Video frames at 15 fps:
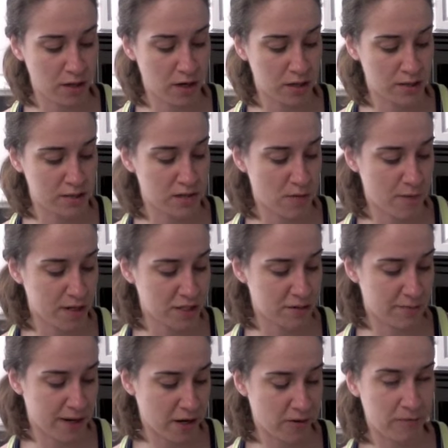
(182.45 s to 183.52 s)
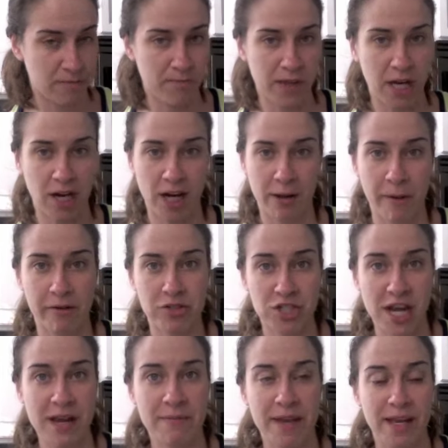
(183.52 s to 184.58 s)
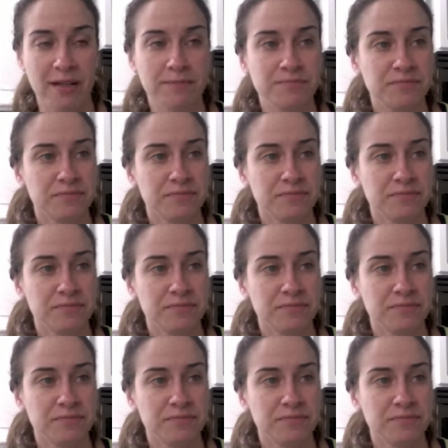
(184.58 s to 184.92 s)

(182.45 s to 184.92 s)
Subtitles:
hurts so much about hearing about Jamey